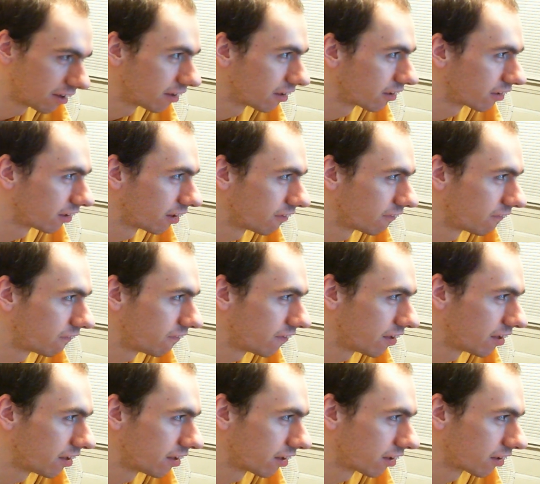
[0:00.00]

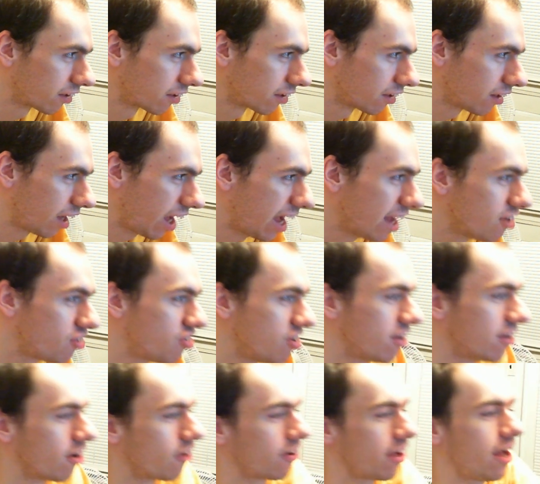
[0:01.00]
Glenfiddich
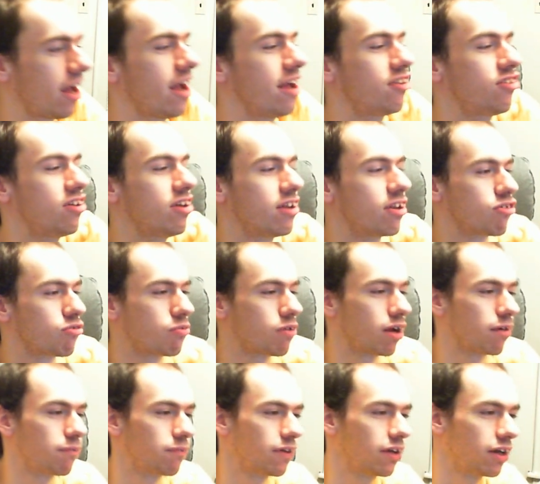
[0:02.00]
18. Okay, 18 is what
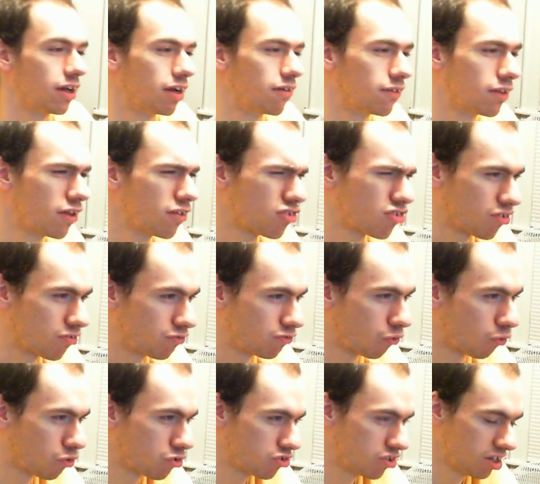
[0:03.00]
I'm thinking of. And then there's a
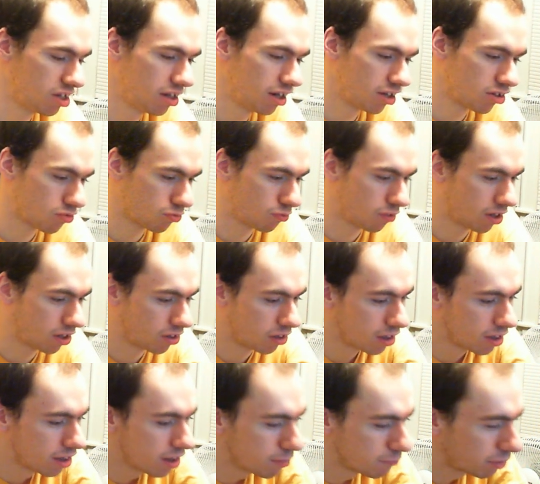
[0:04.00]
14 as well.
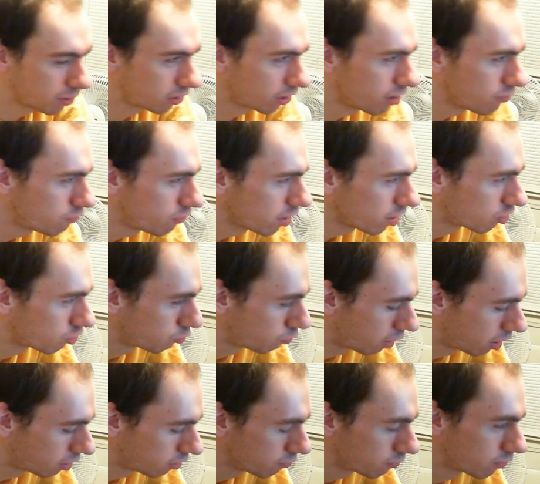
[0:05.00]
But Glenfiddich
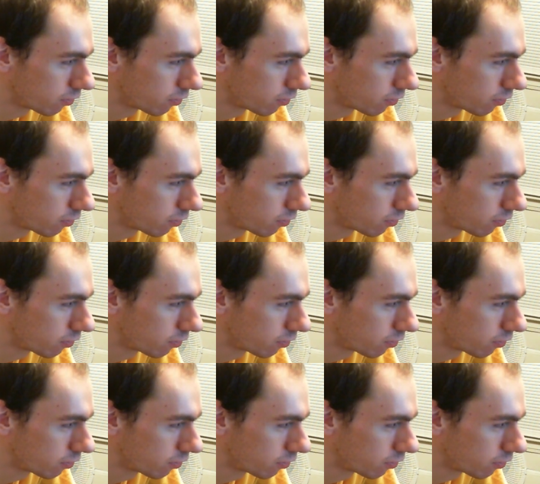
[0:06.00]
12...